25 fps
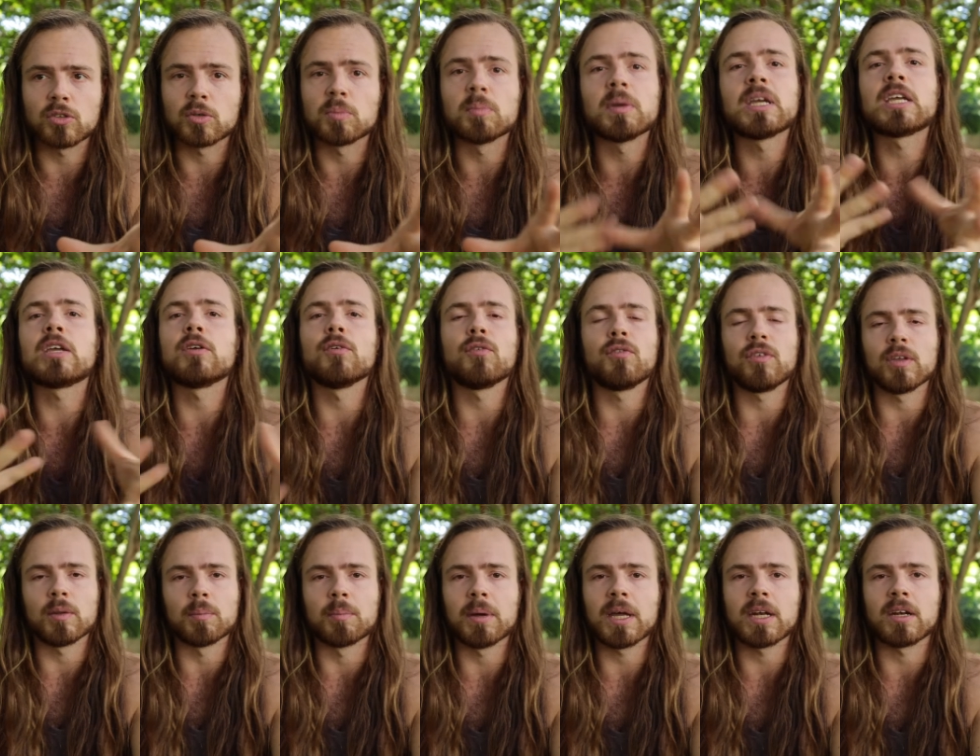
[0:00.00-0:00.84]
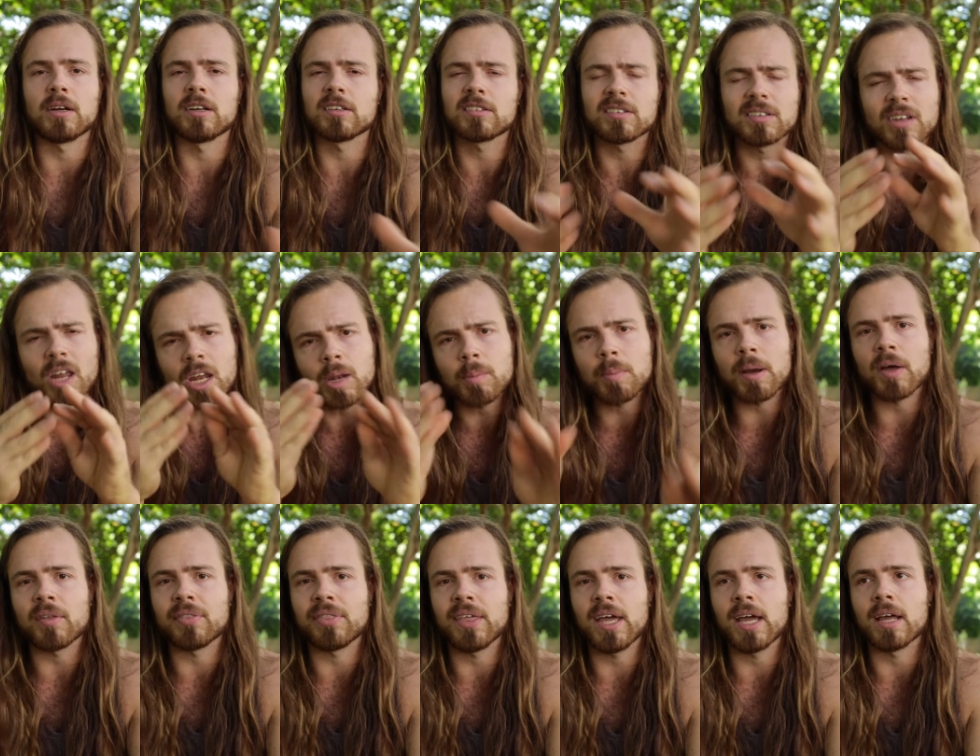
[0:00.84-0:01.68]
to make you feel better. It's not
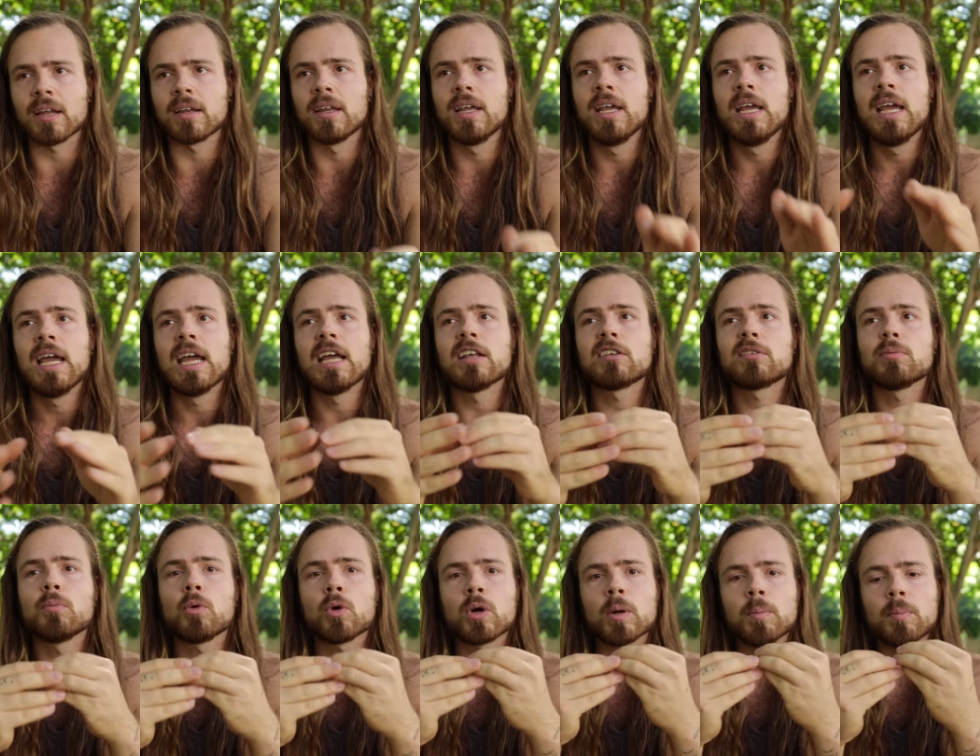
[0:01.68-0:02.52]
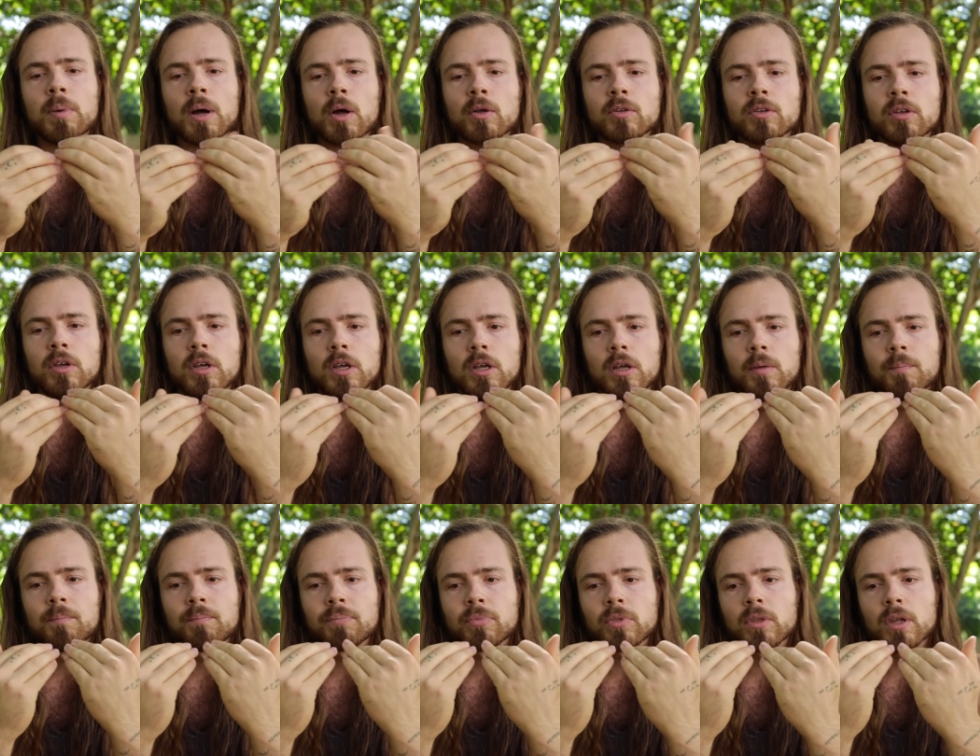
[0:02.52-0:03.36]
about that. It's more about
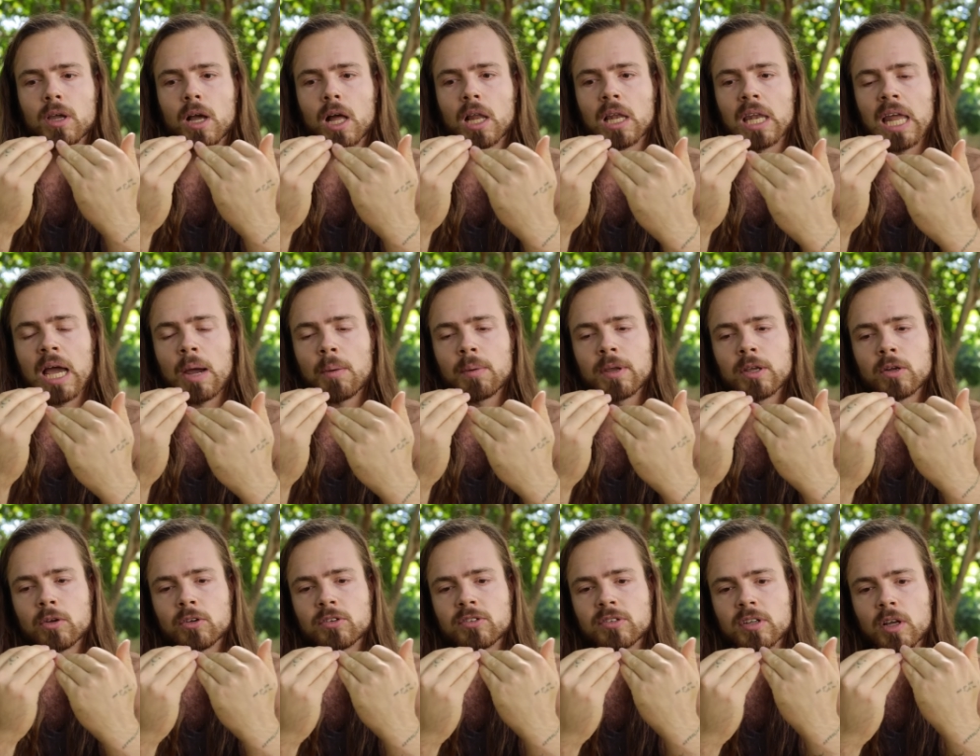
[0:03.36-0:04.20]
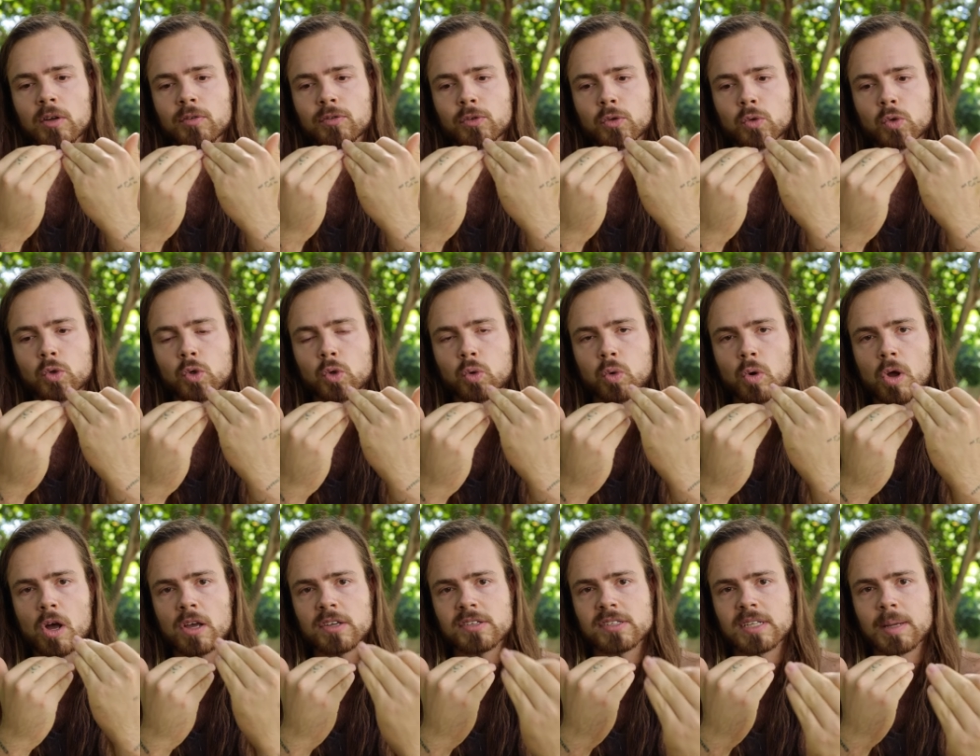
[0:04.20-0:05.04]
allowing yourself to
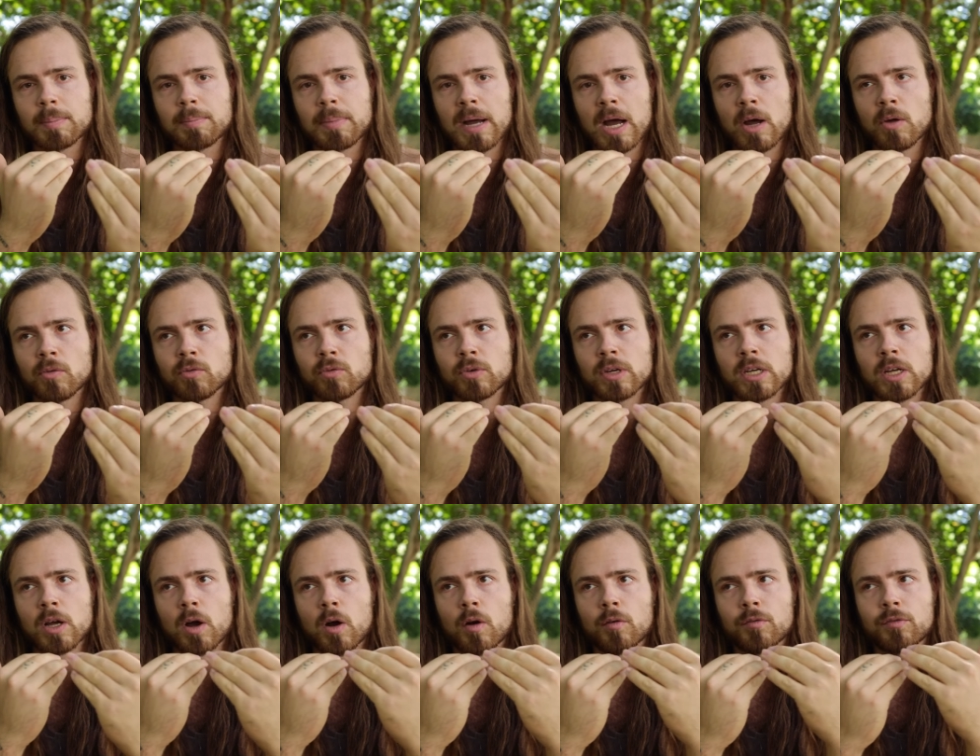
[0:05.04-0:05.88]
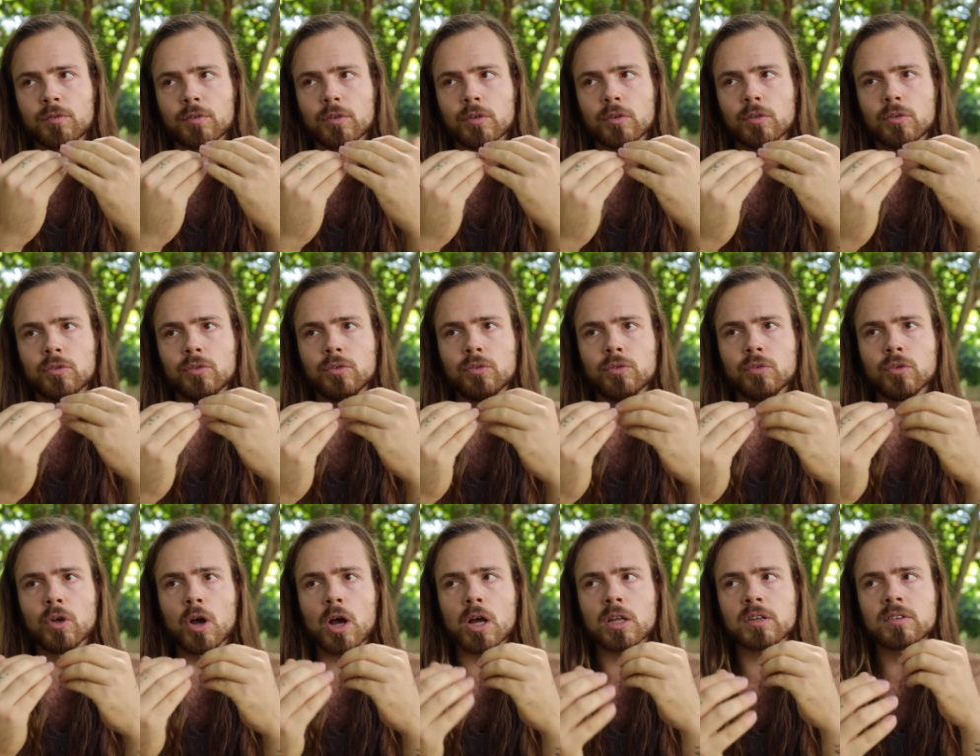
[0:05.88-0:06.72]
cross the boundary of
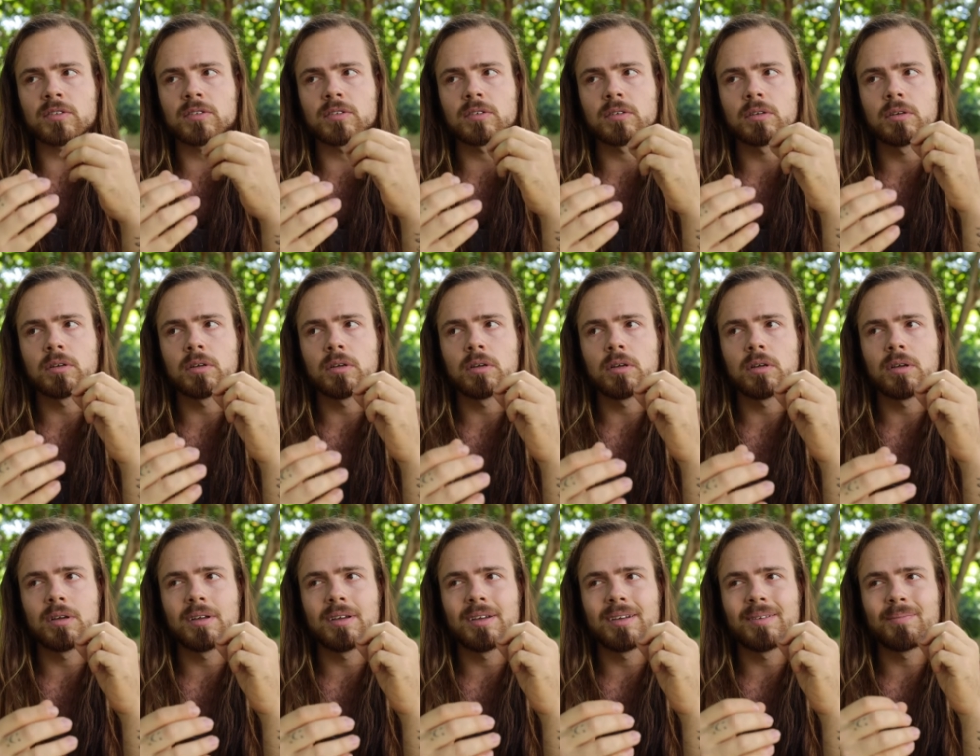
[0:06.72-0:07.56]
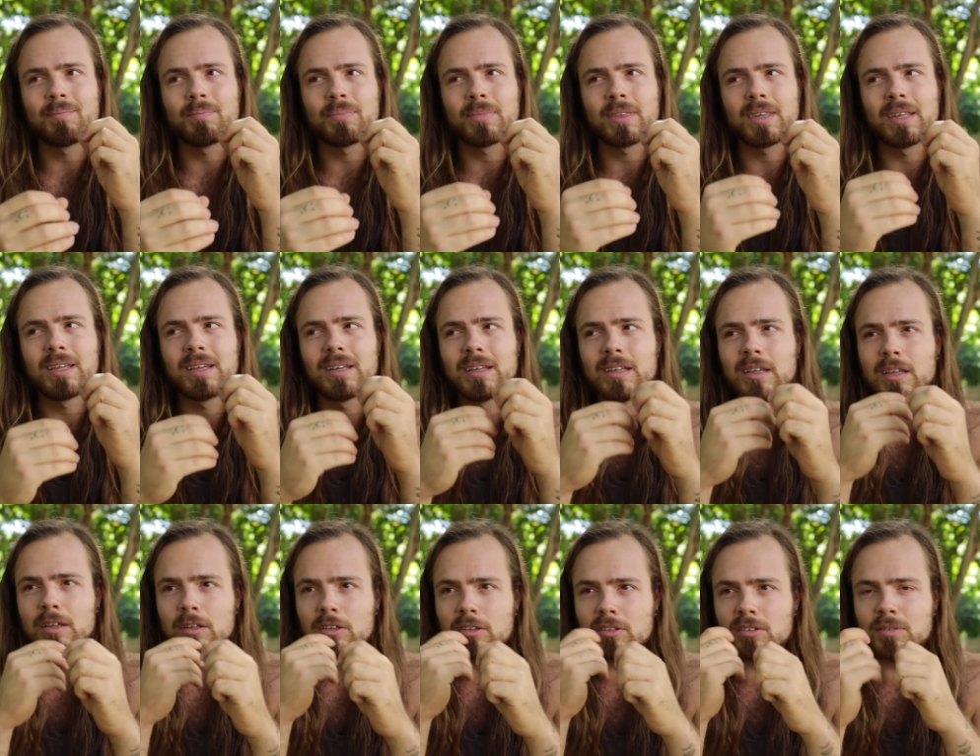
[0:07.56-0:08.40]
not
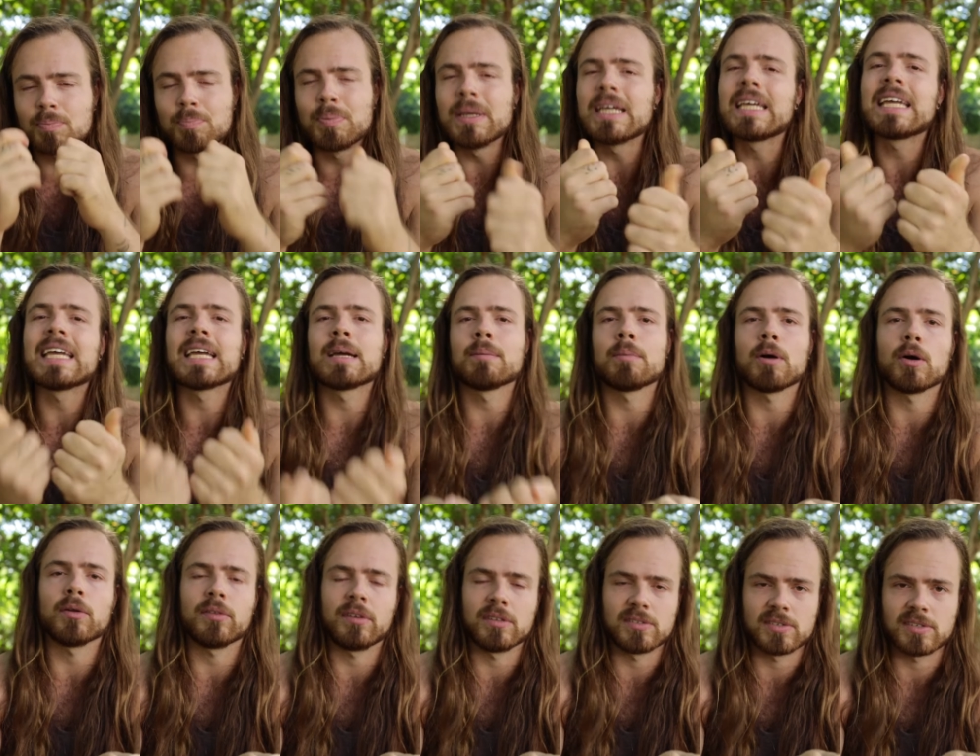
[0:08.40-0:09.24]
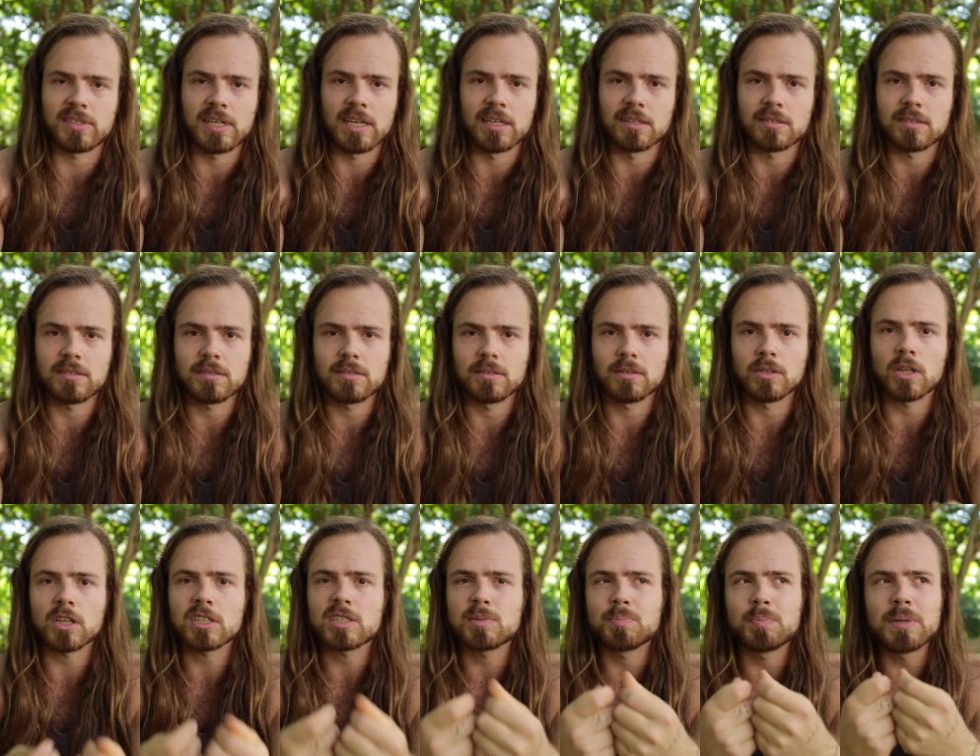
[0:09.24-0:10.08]
speaking about these things.
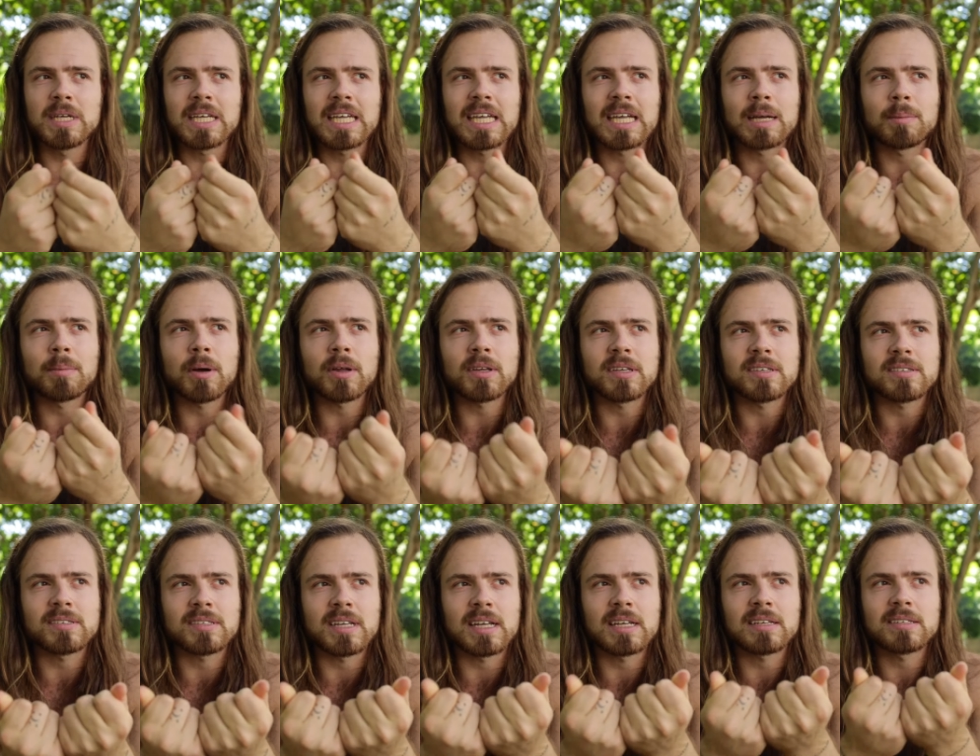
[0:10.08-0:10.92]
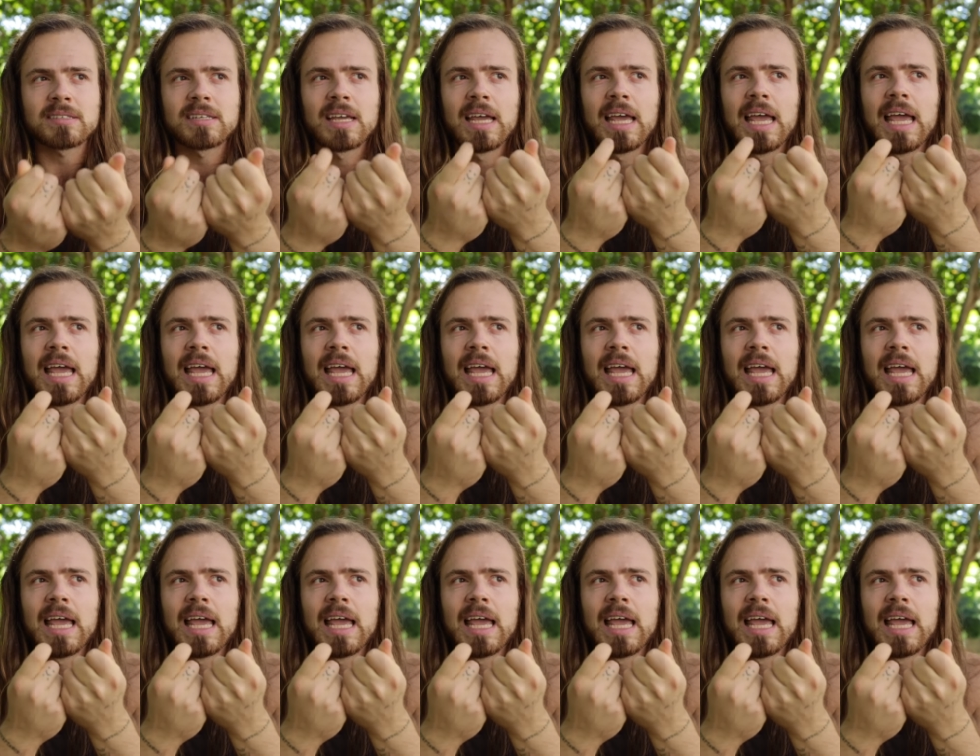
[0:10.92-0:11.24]
Not speaking about these things